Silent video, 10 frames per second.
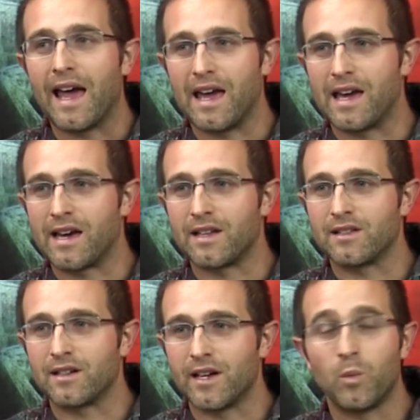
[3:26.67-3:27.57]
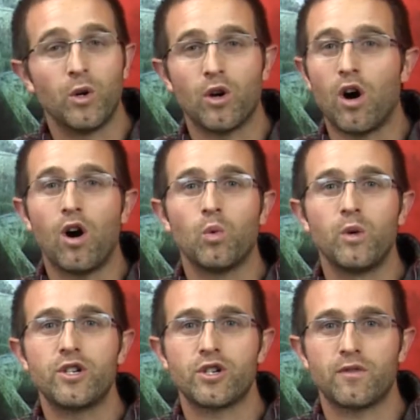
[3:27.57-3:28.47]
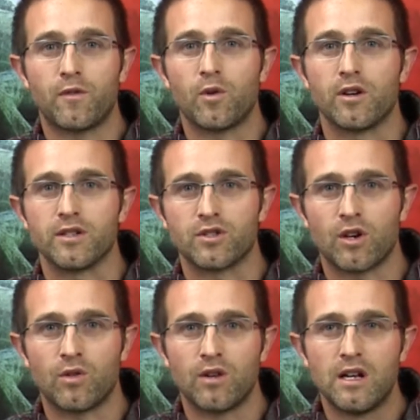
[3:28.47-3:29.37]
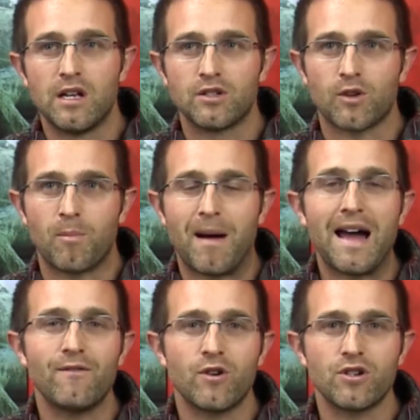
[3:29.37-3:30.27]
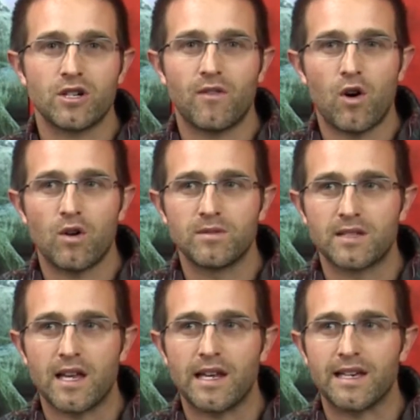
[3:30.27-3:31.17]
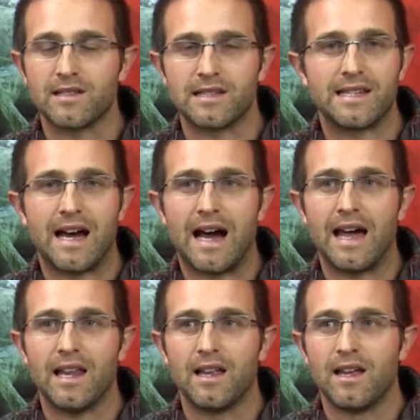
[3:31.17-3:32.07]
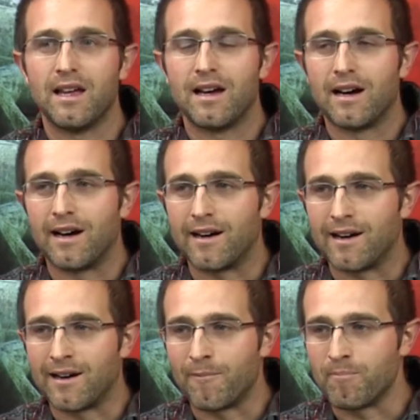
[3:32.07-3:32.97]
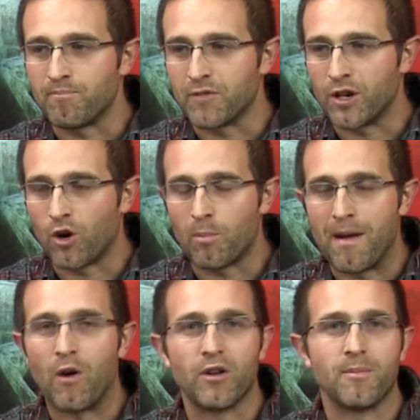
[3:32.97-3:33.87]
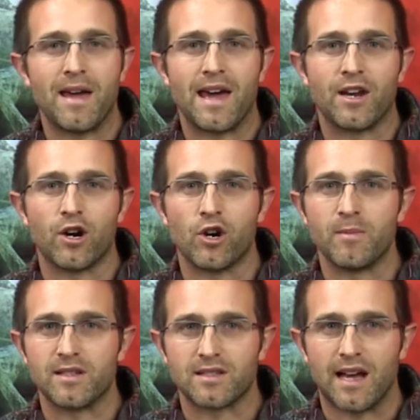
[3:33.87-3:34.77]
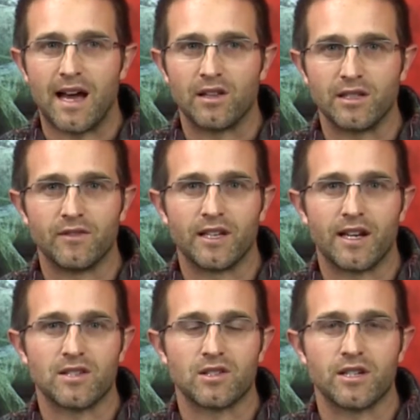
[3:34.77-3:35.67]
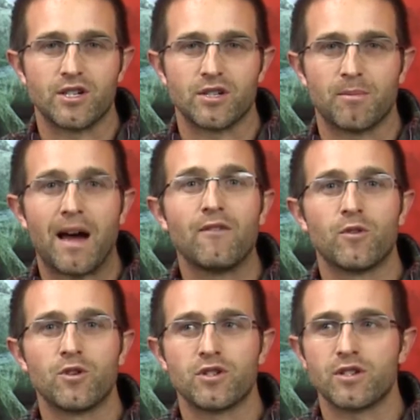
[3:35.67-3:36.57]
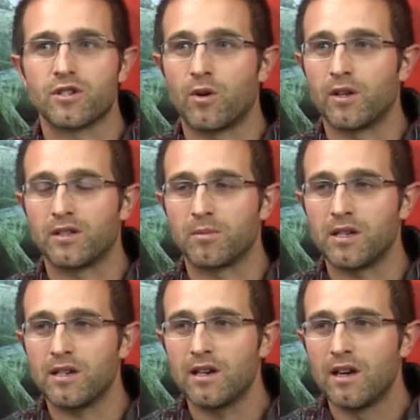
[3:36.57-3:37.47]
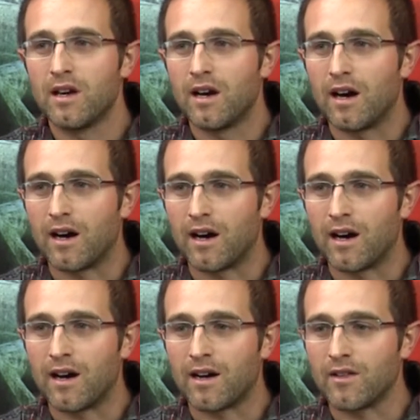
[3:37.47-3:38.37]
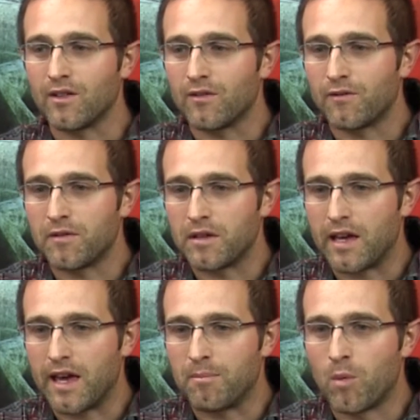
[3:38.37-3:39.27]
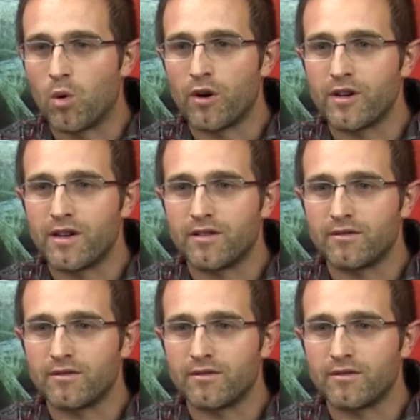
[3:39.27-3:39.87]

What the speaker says: and we're all richer for it. So my version of homesteading is not, mountain man, hermit style living in isolation. My version is going to be a more